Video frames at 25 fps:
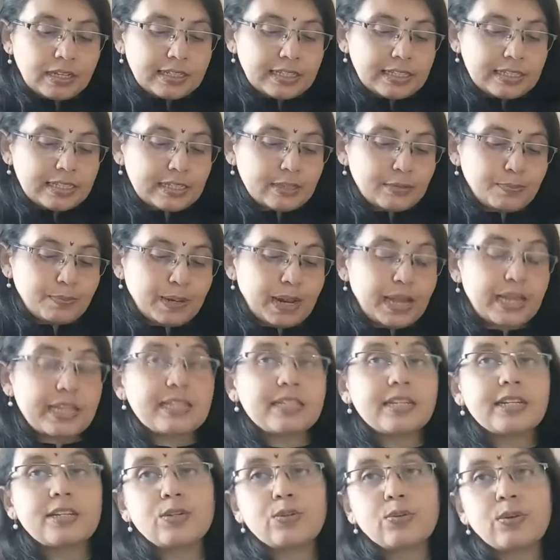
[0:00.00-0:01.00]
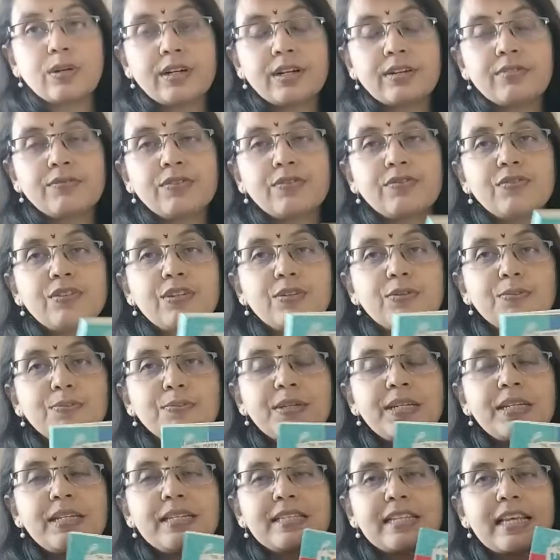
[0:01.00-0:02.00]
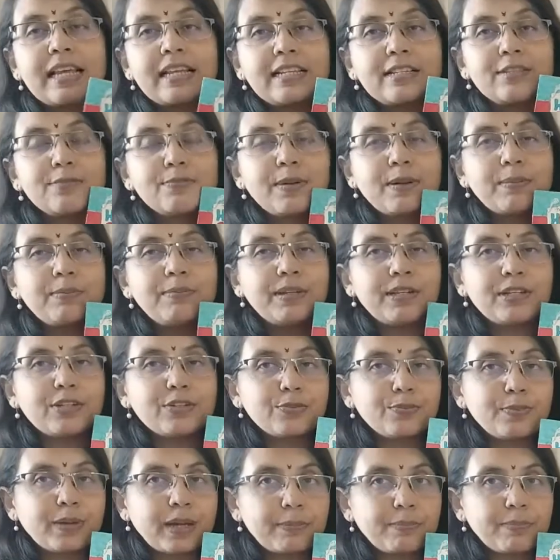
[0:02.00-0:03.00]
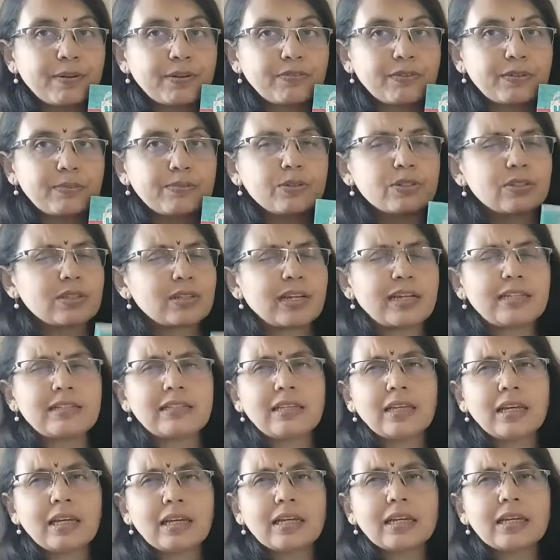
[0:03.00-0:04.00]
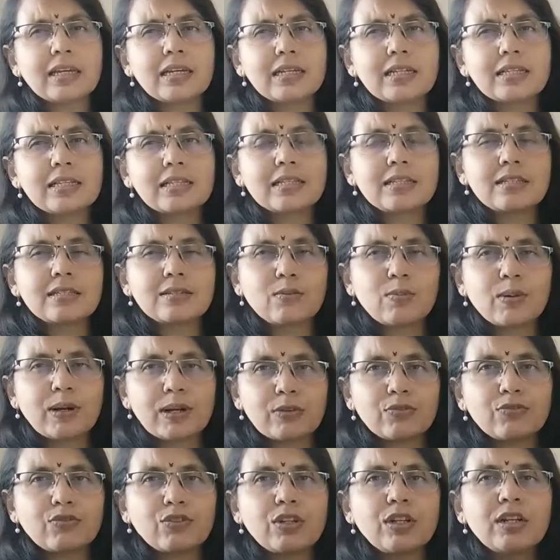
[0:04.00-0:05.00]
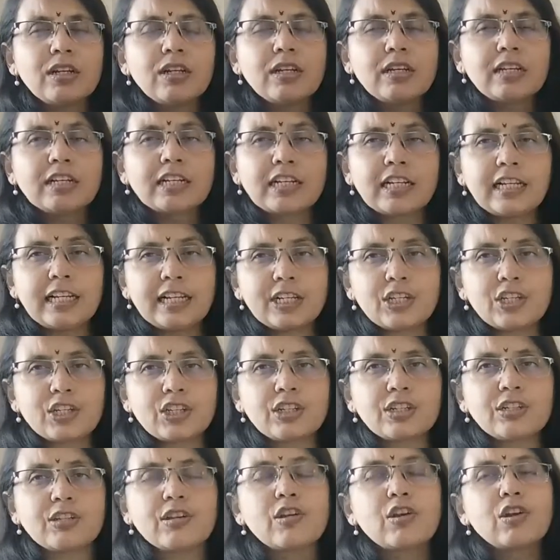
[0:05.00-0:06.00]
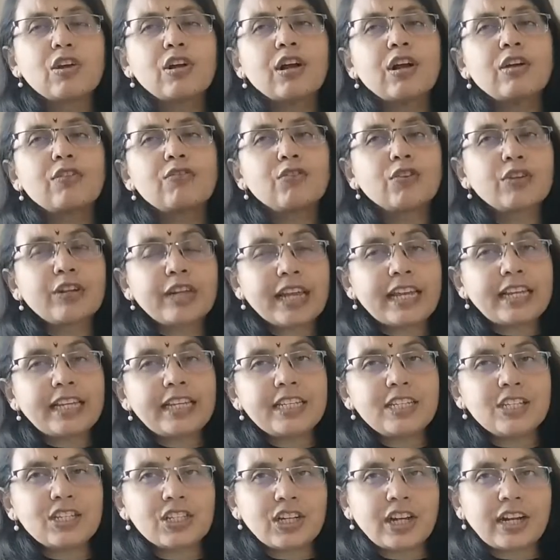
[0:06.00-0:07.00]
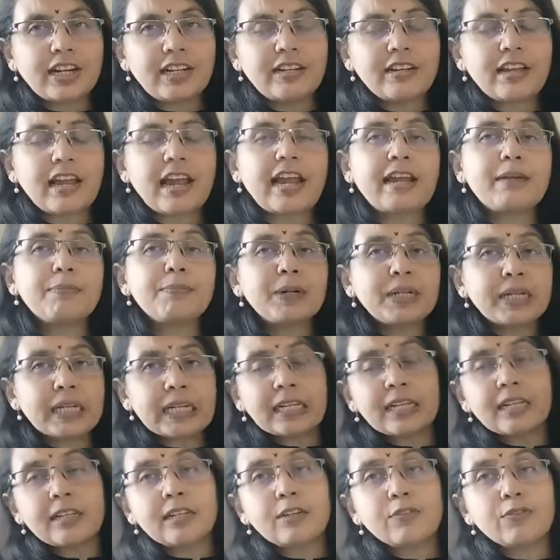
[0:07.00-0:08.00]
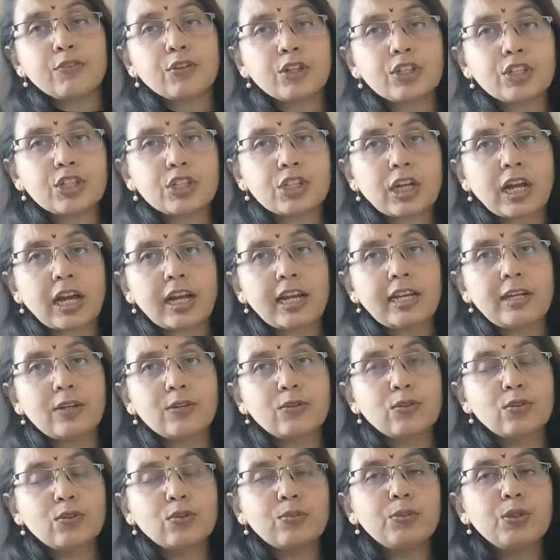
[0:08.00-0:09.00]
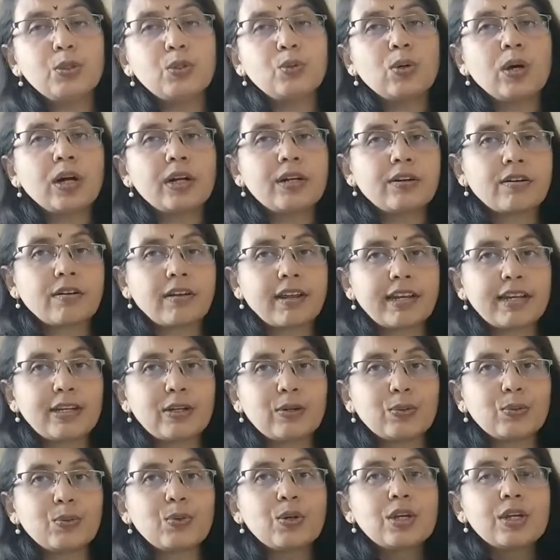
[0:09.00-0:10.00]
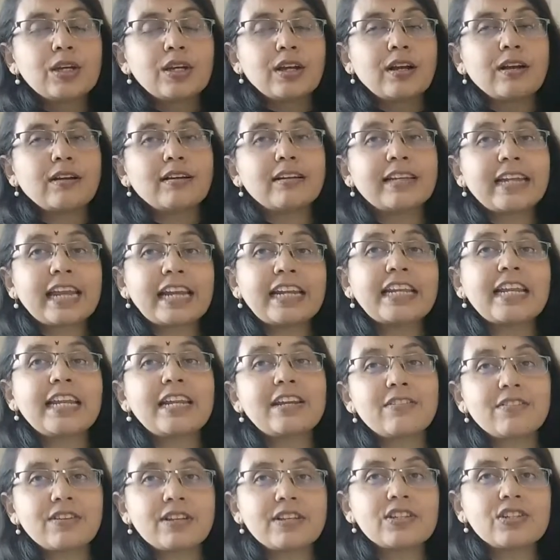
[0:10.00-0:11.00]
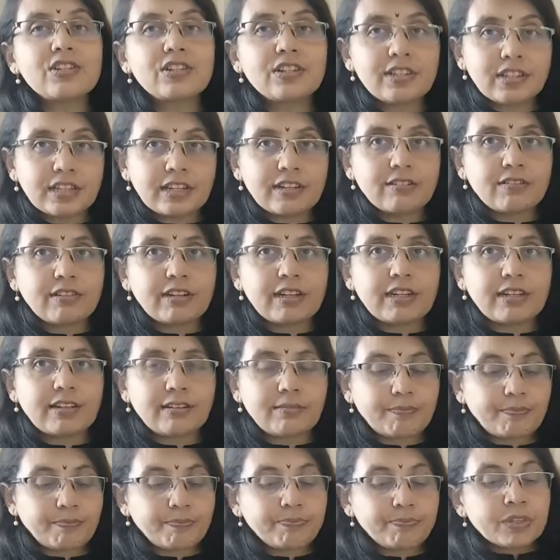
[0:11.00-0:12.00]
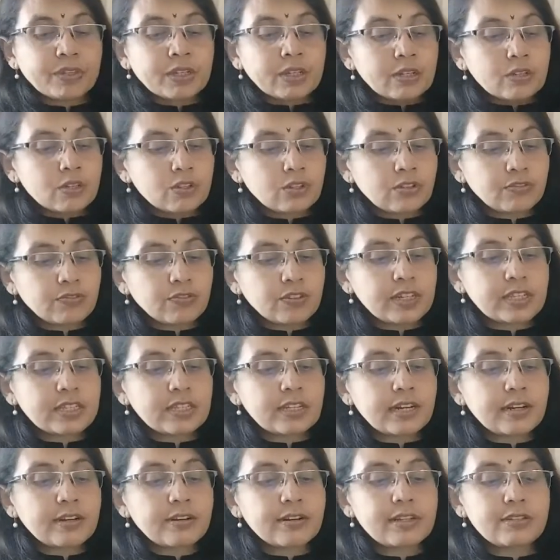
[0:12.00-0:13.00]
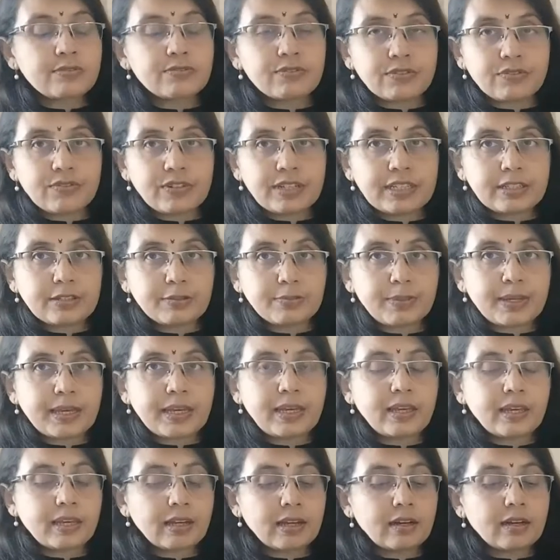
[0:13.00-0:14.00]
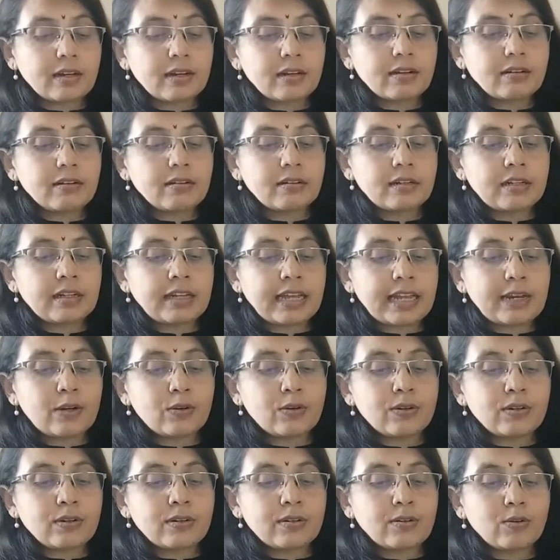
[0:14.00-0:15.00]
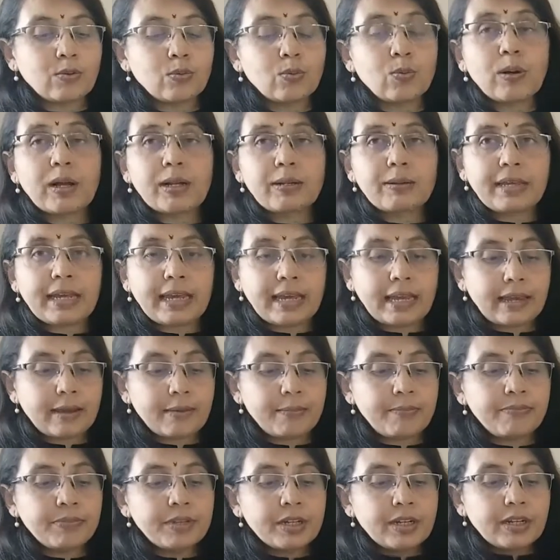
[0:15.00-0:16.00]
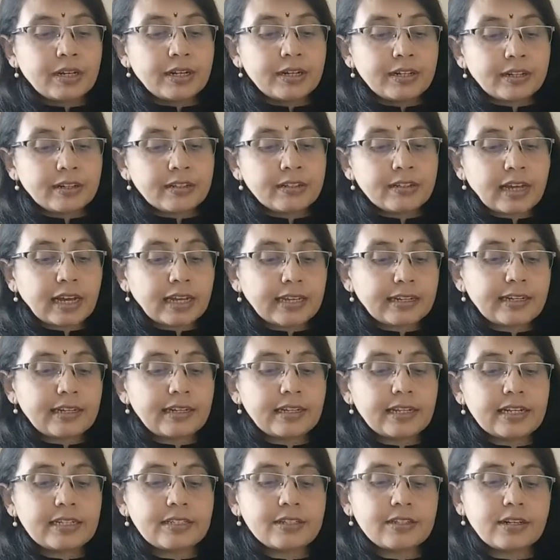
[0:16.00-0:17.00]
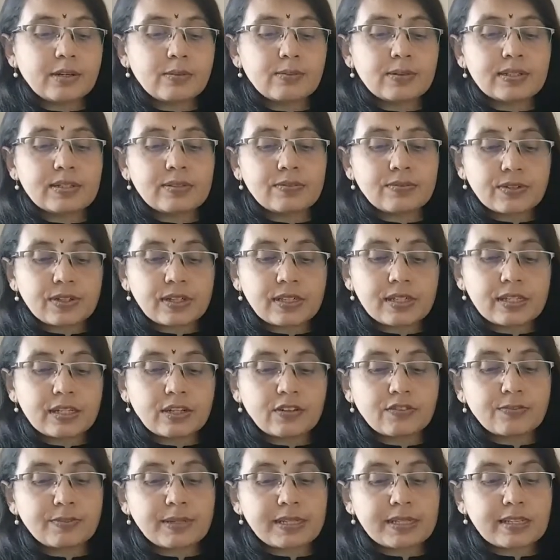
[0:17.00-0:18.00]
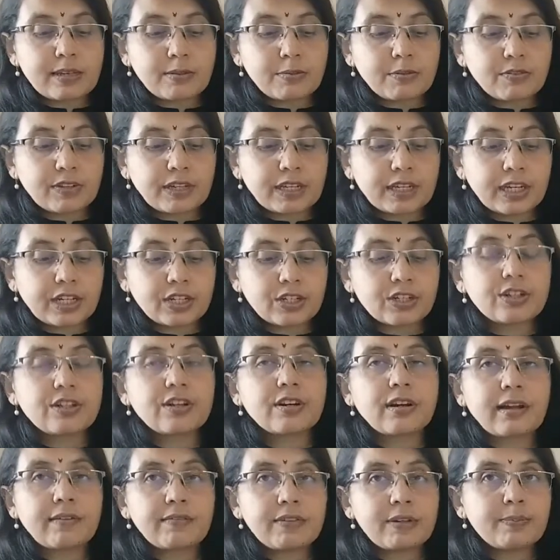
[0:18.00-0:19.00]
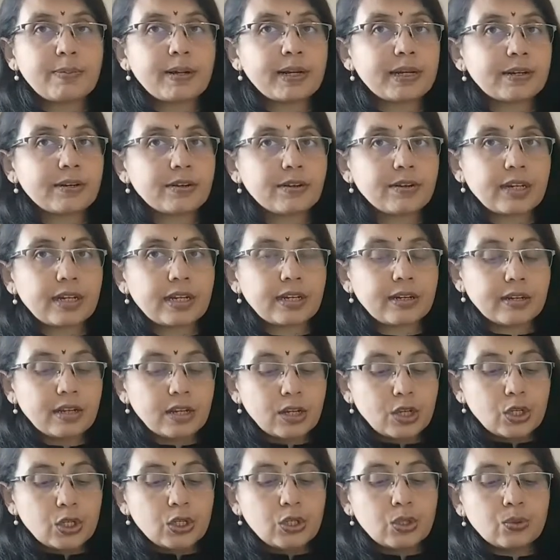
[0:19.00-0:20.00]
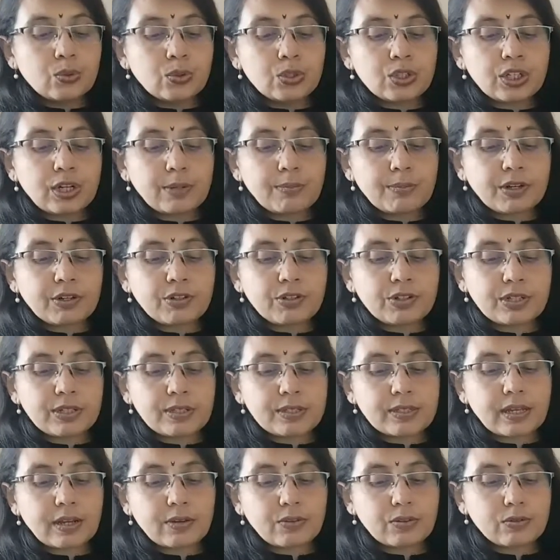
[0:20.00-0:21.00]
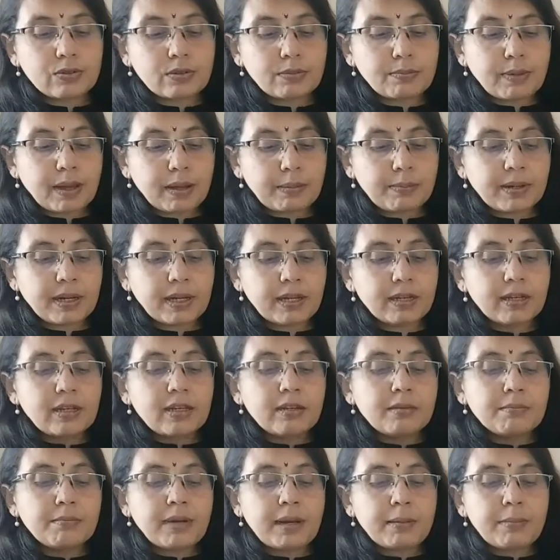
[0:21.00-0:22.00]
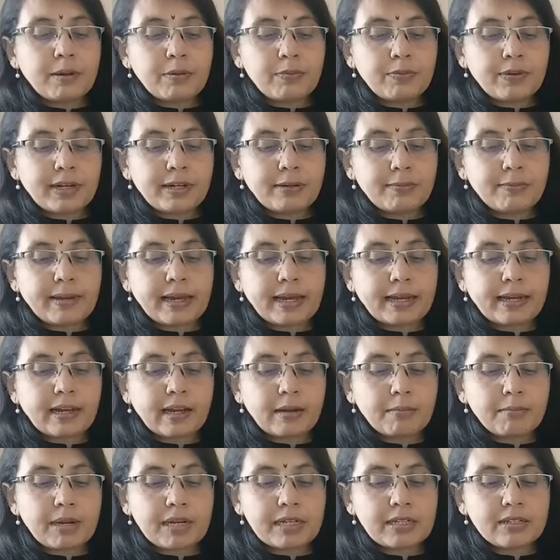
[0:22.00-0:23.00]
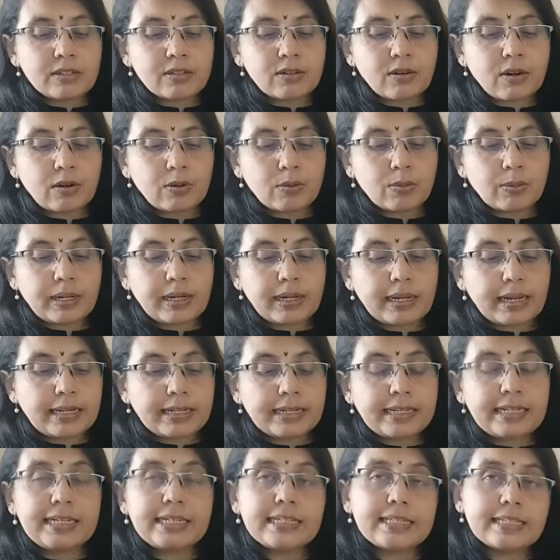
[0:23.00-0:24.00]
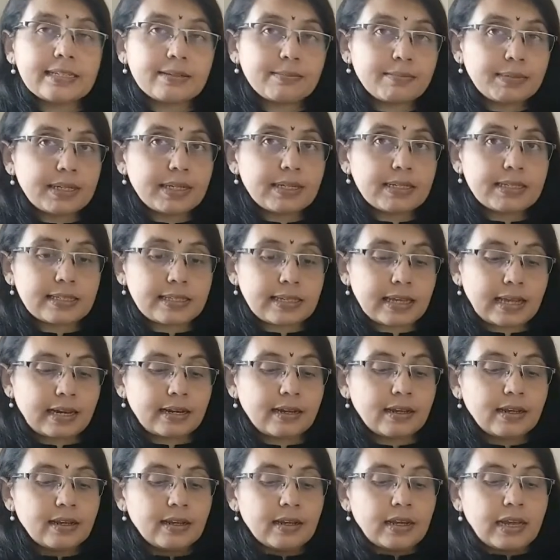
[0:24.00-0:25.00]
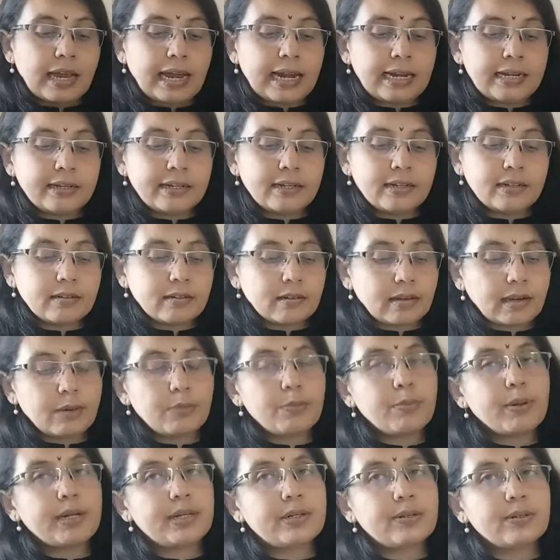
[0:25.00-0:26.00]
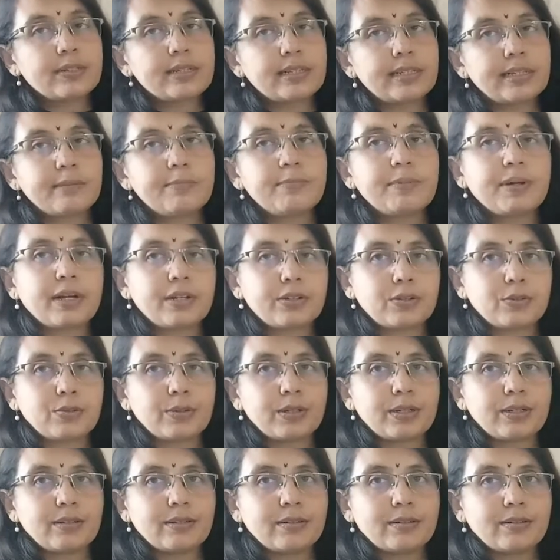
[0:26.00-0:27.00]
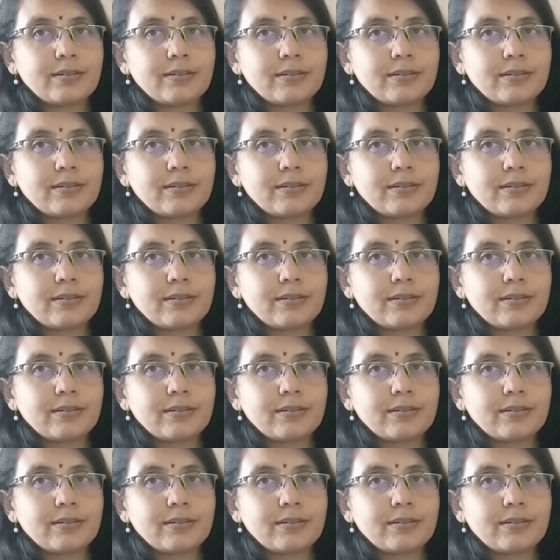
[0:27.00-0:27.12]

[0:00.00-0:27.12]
This is priced at 250 rupees and it's published by Puffin Books, and I think it is a wonderful collection for any child, and particularly for a child whom you are trying to get interested in reading. So the first entry is 15th May, 10:01 a.m. Dear Diary, yesterday was the first day of my summer vacation. Travelled by train to Usha Mashi's house with Baba. Baba went back. Amma is not well and needs him, he said. Had dinner and went to sleep. Ashwin.